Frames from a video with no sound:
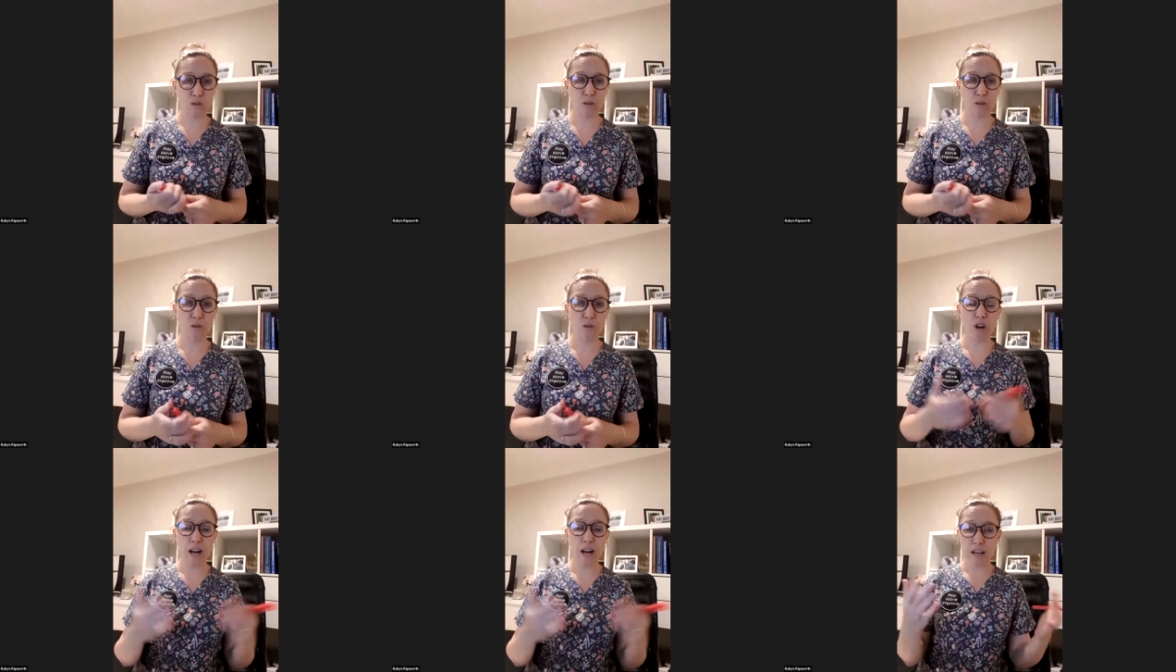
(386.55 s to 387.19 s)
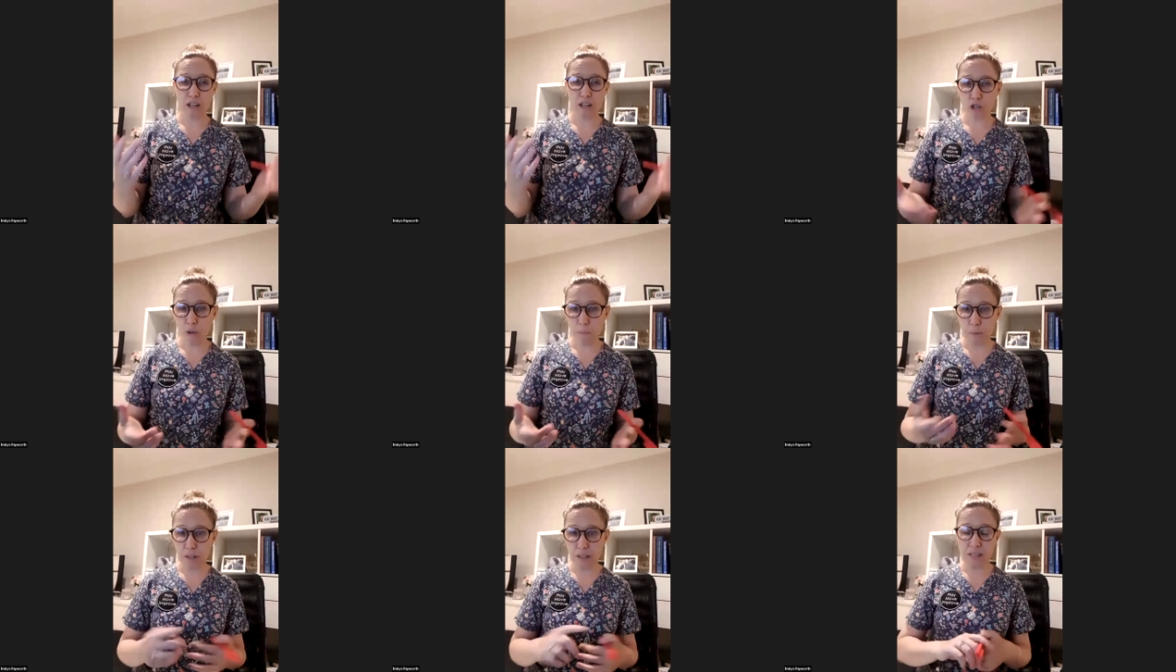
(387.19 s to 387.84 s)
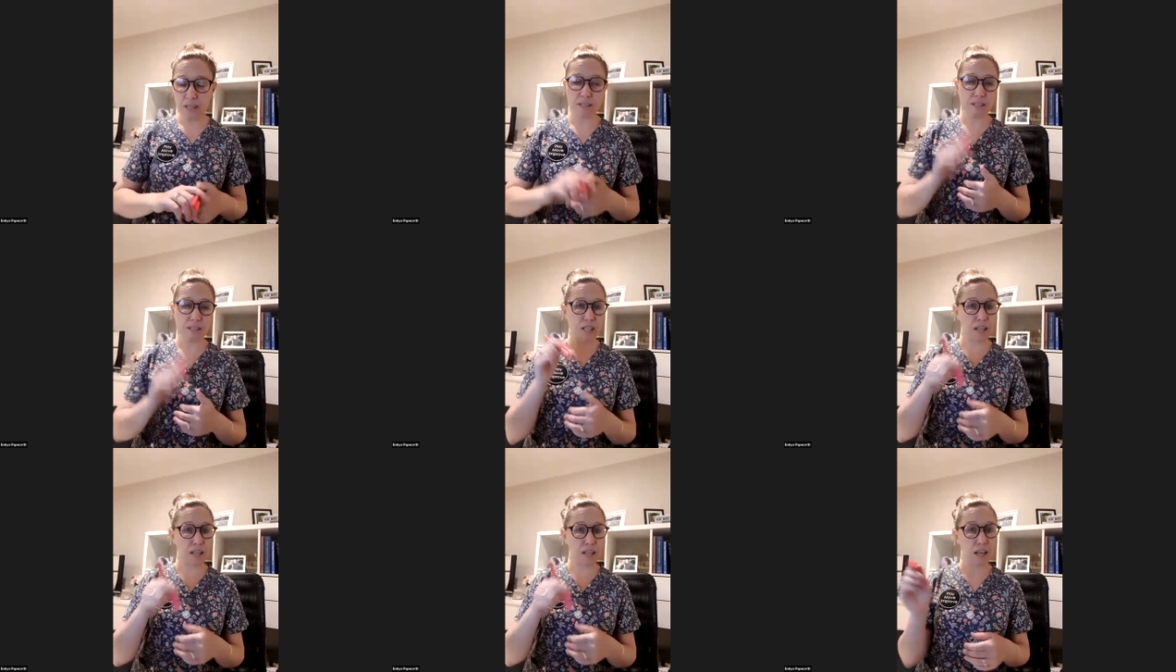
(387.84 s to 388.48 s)
So writing a shopping list and
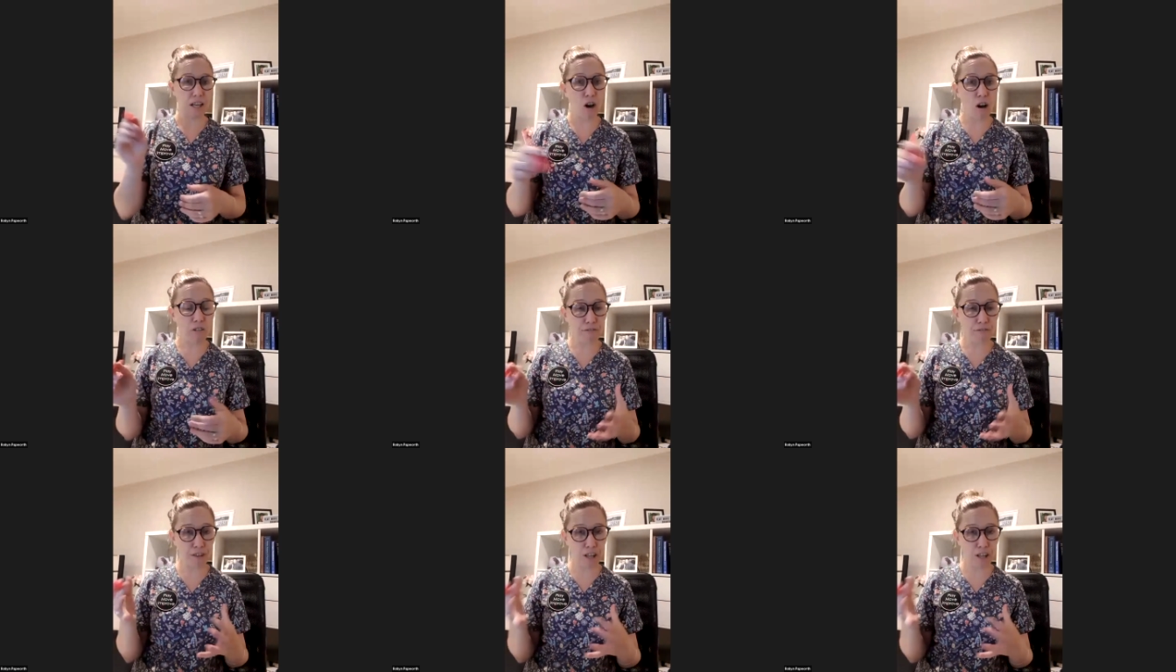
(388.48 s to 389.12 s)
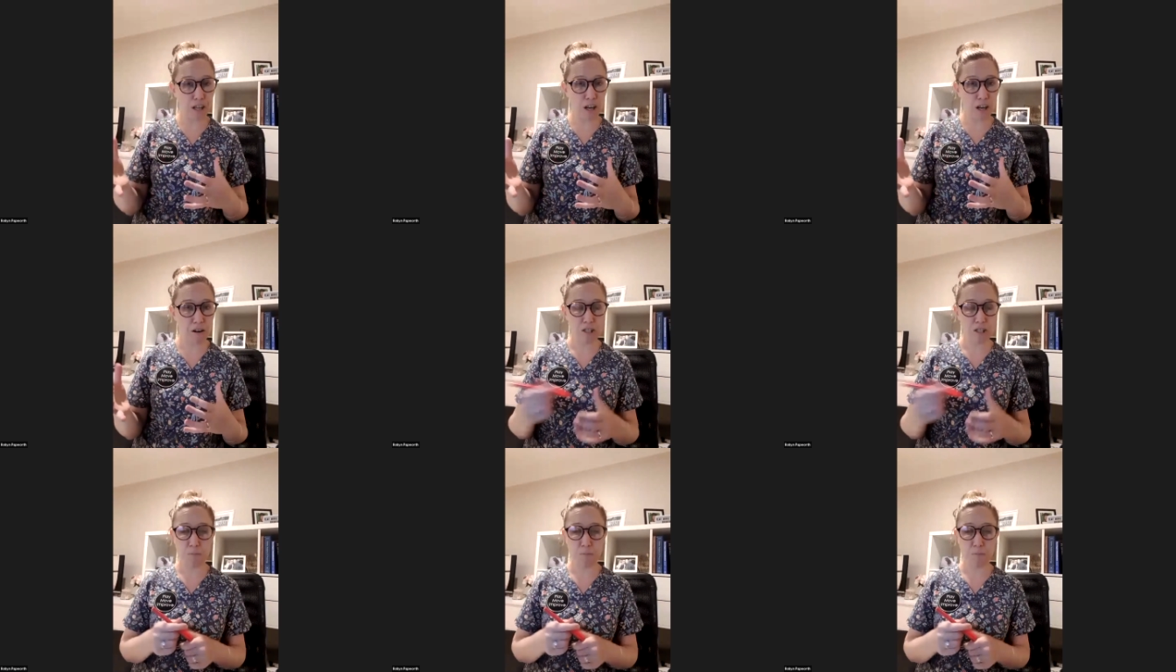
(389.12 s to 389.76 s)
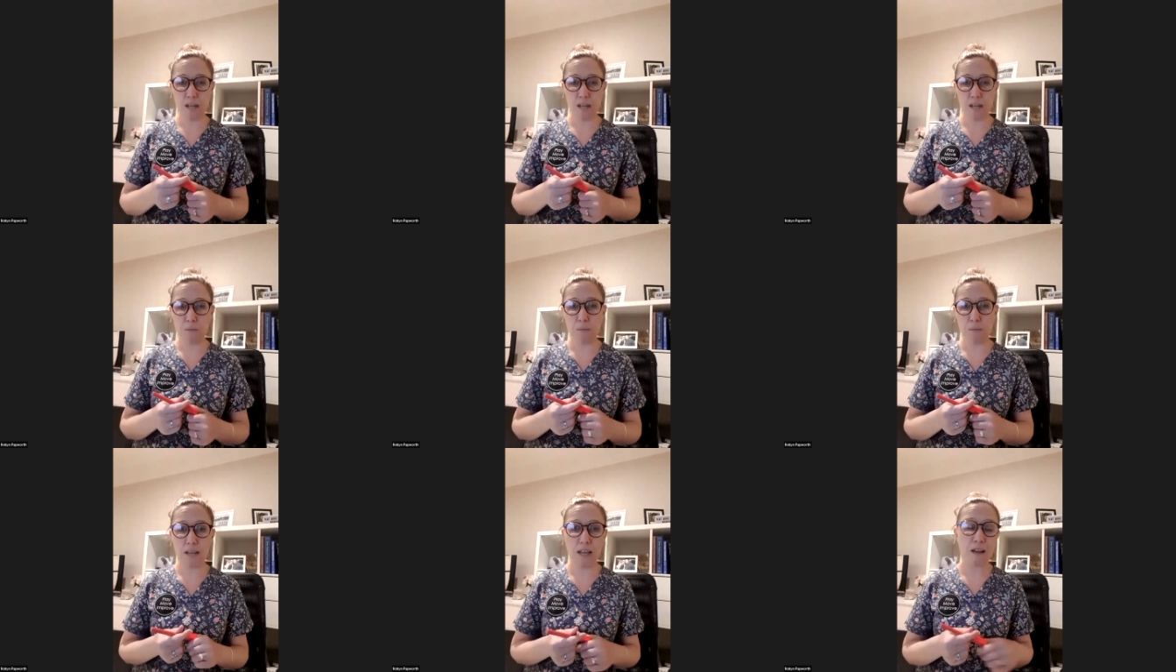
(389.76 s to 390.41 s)
ticking it off encourages mark
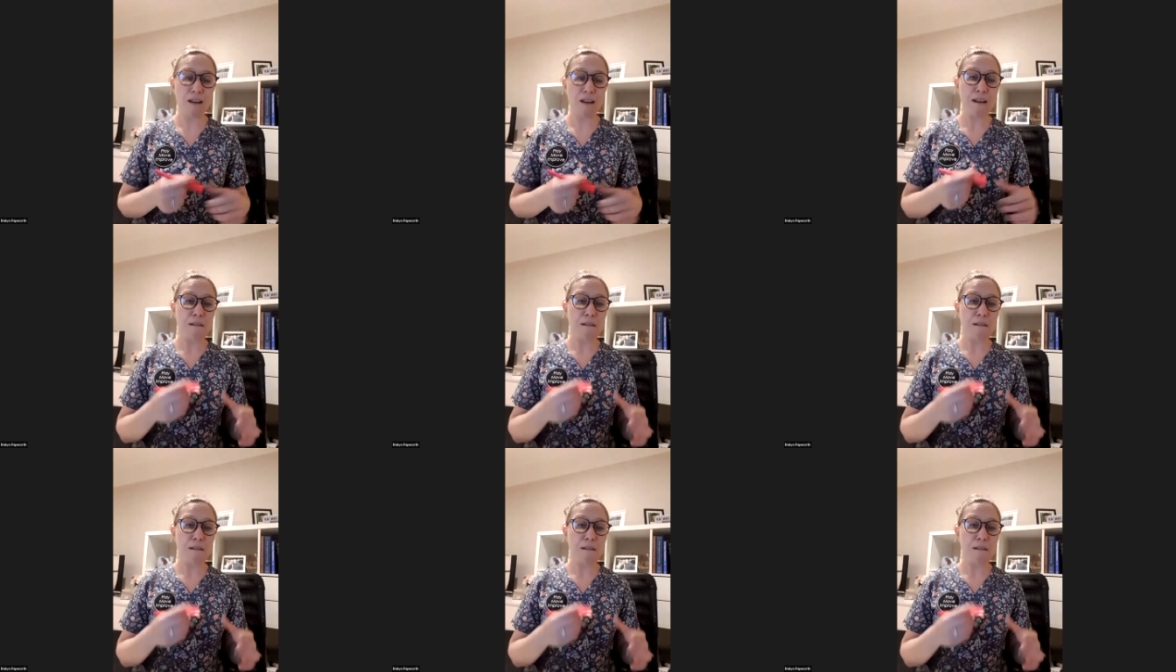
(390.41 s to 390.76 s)
making.